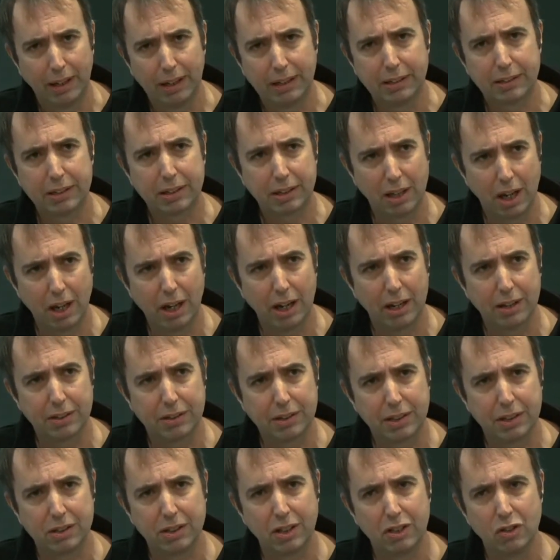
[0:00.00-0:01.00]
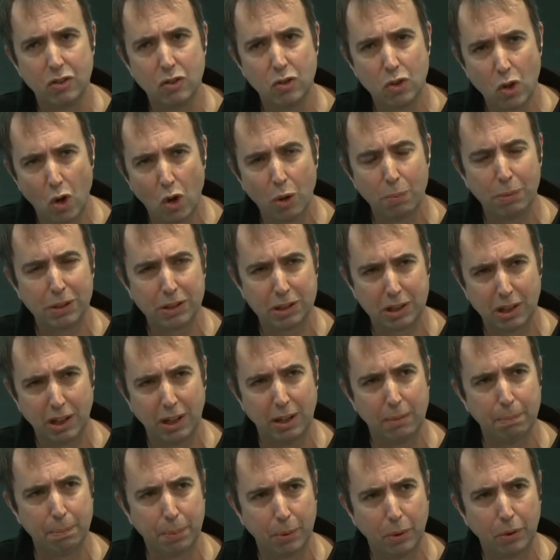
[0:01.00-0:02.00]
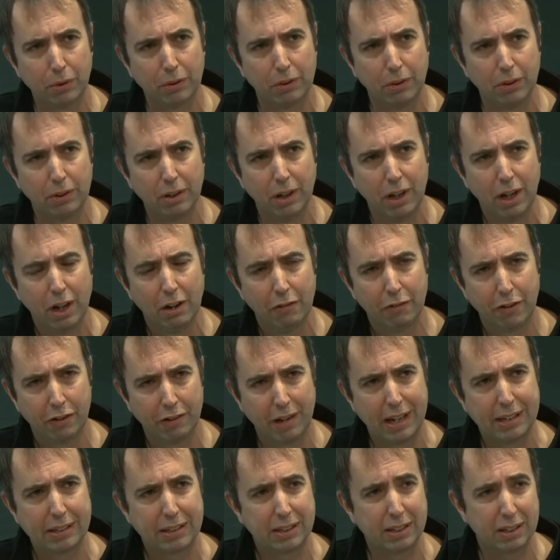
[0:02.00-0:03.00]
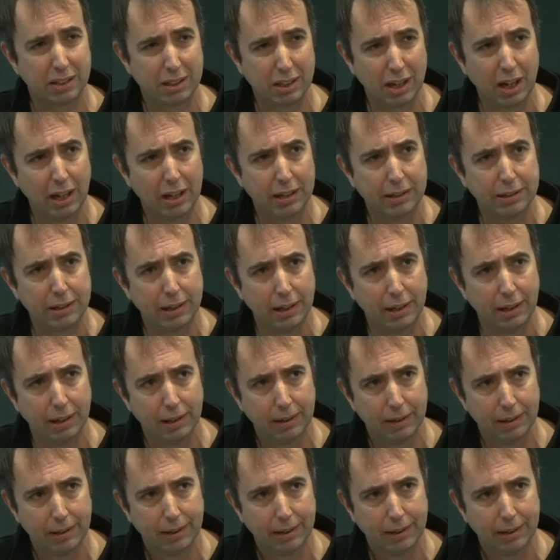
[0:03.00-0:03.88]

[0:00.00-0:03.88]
in science is enormously important for our society.